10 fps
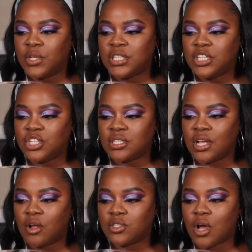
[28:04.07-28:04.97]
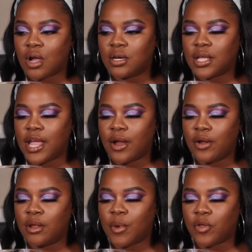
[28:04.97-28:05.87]
see Gizelle talking to
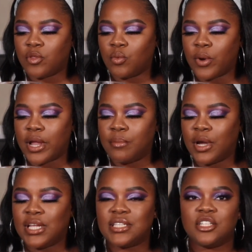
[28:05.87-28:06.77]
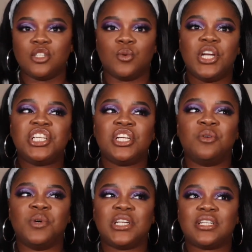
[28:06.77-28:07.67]
Karen about the Ray money situation,
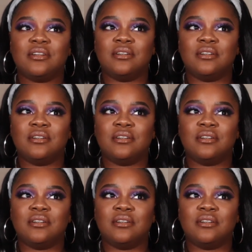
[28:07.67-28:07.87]
which,